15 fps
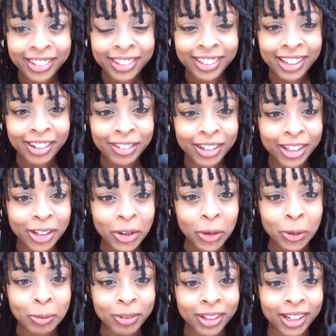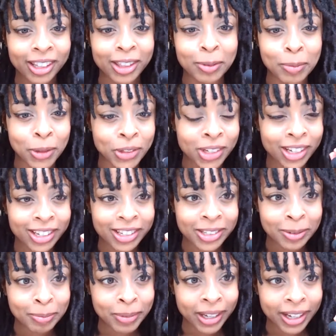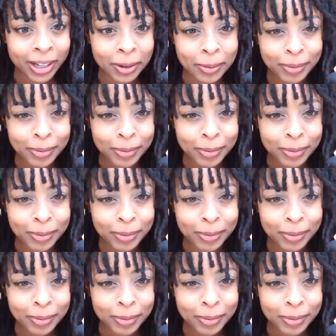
I really hope the music doesn't pick up.